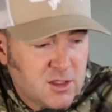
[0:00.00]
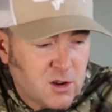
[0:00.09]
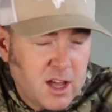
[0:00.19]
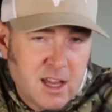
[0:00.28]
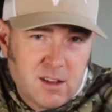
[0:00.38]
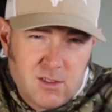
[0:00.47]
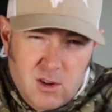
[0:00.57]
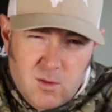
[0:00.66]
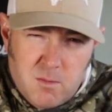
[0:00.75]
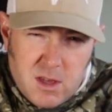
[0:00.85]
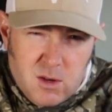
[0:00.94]
they're kind of
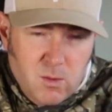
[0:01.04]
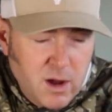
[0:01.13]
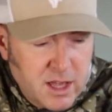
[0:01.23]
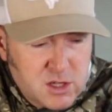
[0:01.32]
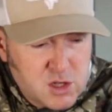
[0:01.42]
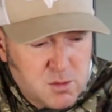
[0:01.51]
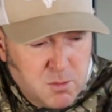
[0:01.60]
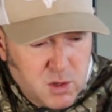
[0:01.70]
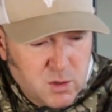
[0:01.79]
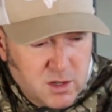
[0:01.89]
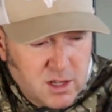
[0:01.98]
their mid-range
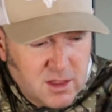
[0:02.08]
boot.